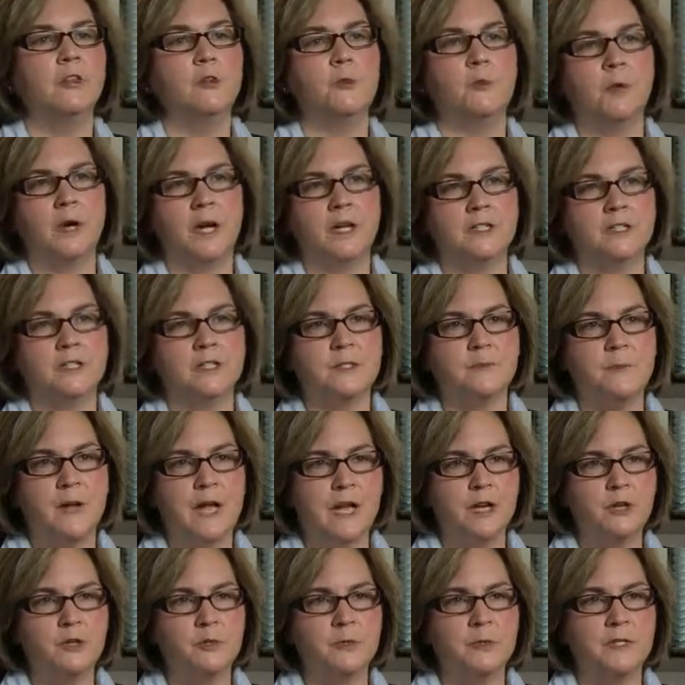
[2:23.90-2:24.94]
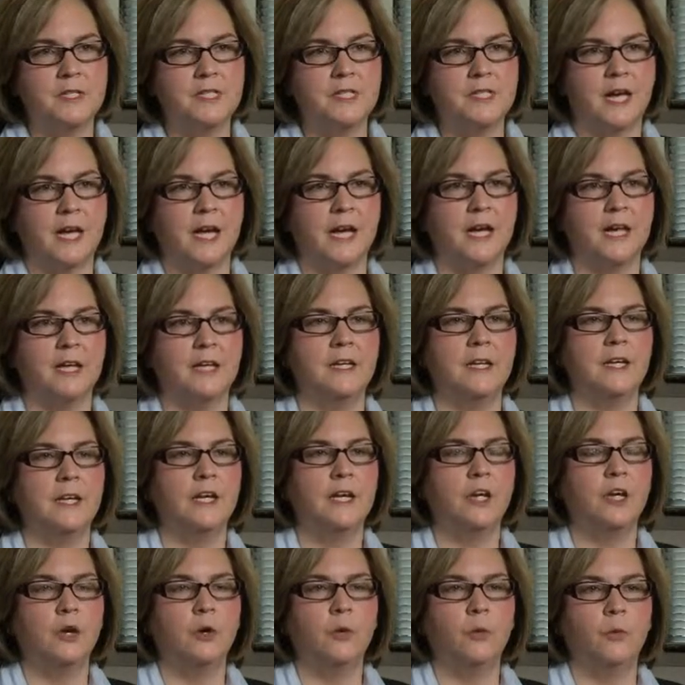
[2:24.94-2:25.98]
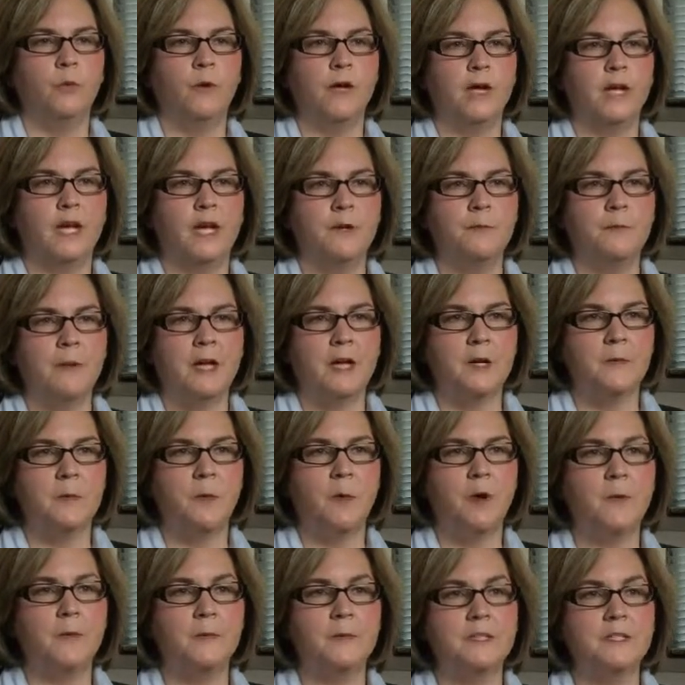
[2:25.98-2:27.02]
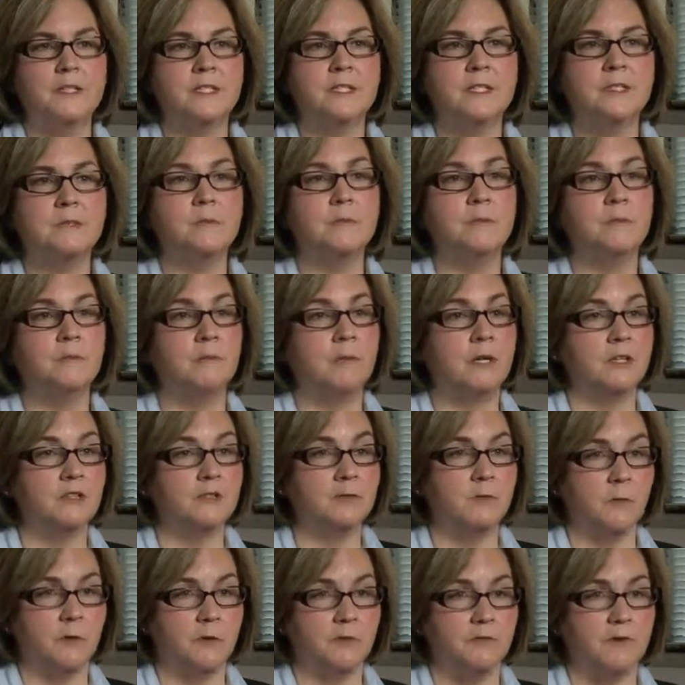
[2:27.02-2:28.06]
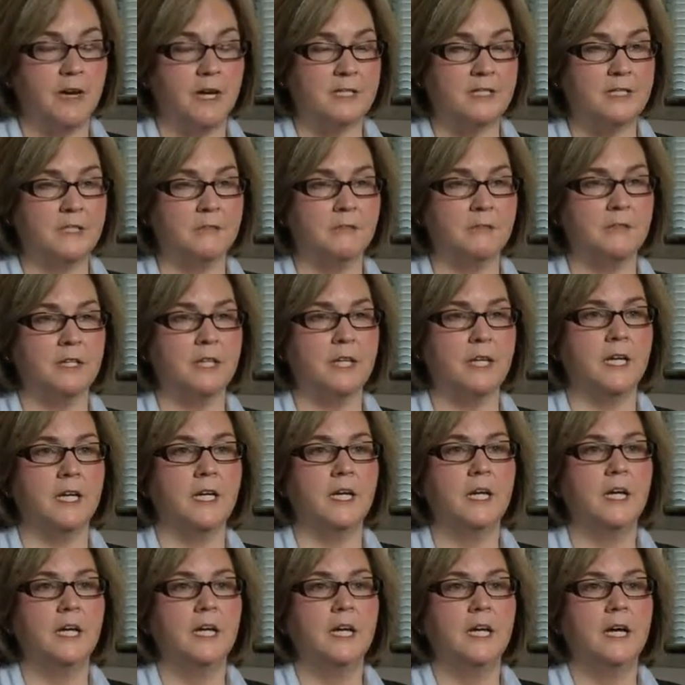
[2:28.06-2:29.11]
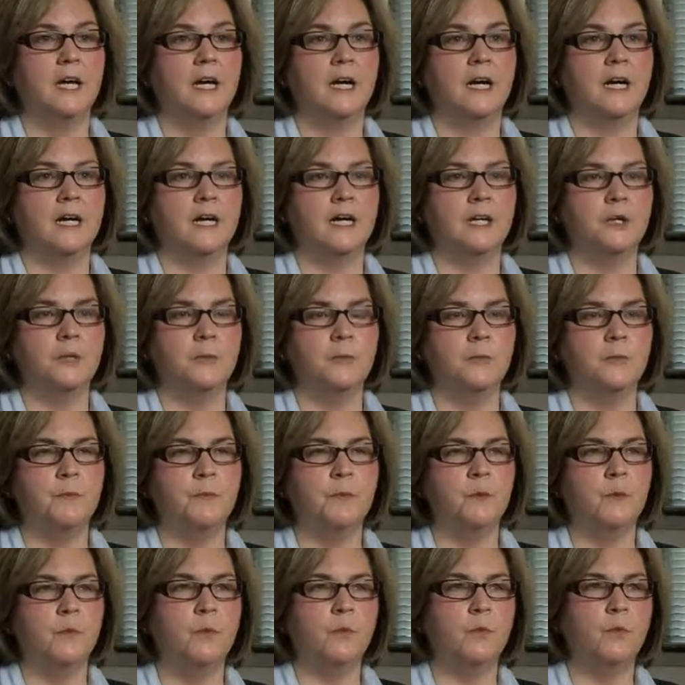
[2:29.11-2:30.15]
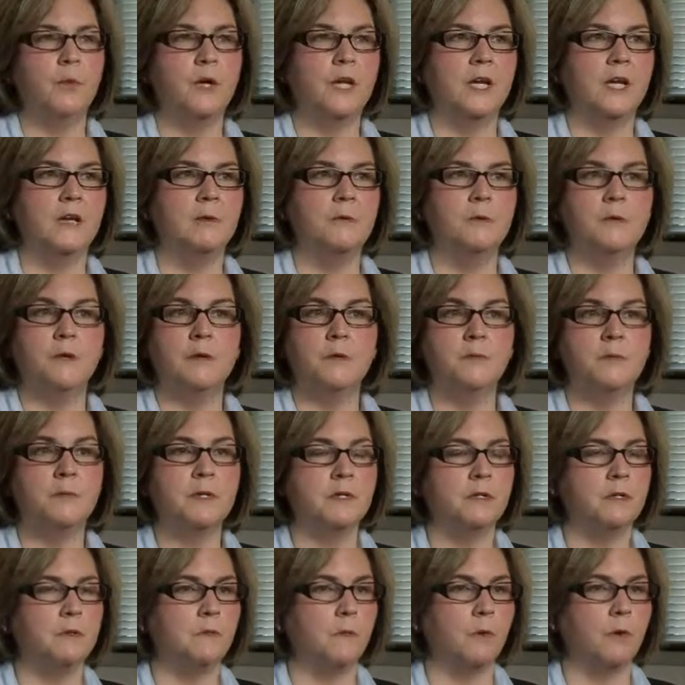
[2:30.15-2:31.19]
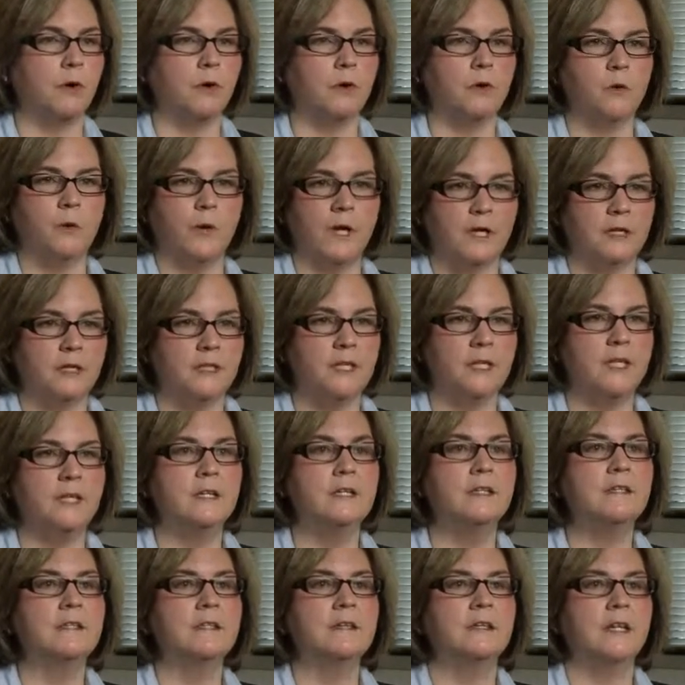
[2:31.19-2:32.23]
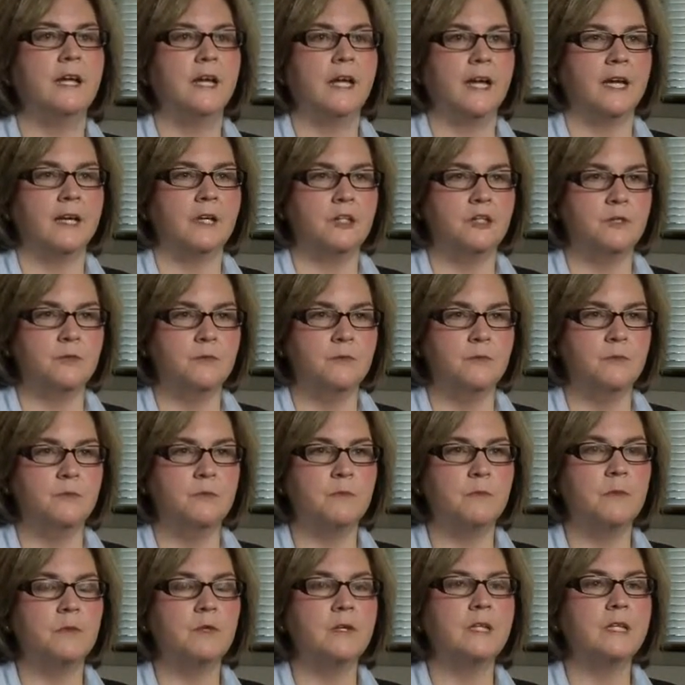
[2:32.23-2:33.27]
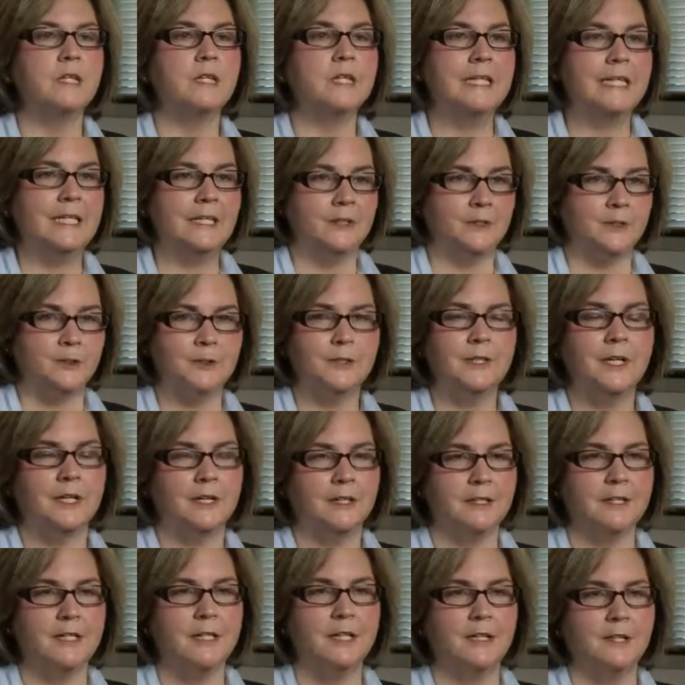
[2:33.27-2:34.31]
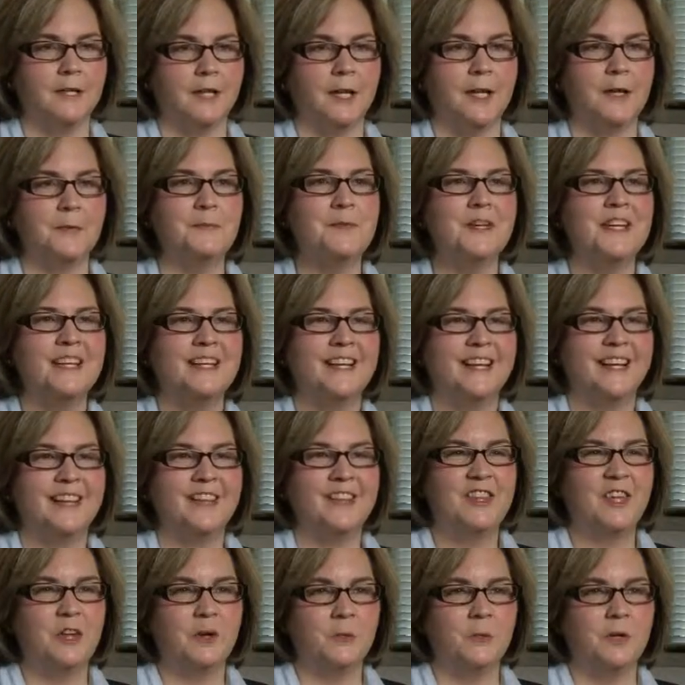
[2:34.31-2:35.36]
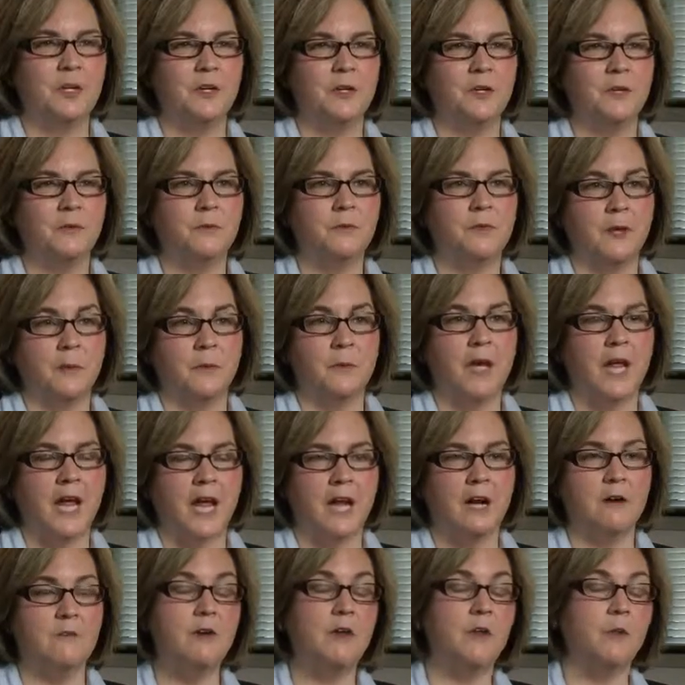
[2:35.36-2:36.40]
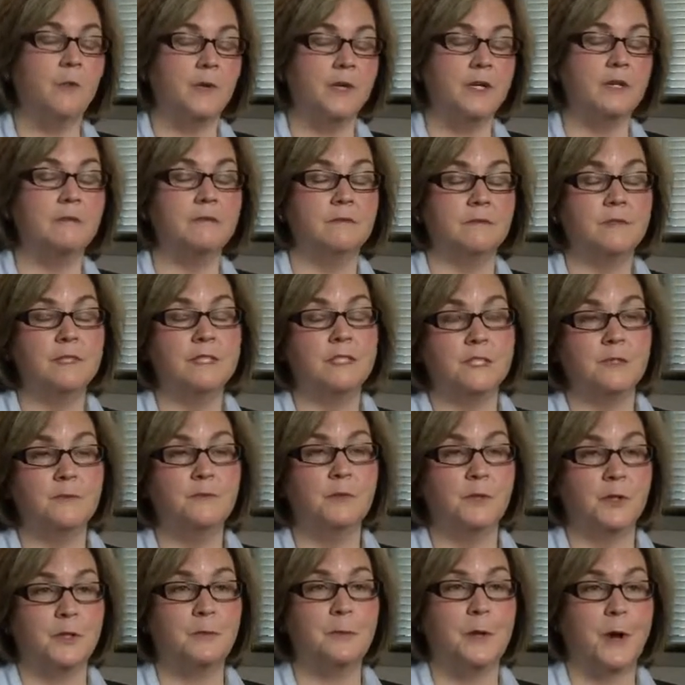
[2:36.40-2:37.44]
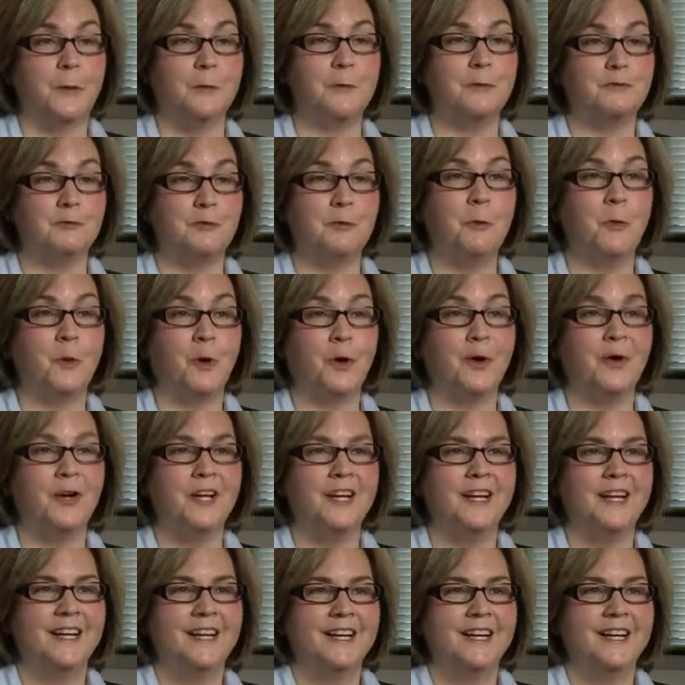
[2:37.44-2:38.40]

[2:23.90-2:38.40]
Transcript: The practice management side, we can make appointments much more effectively. We bill more quickly and cleaner, a clean claim, than we have, although we did pretty well before.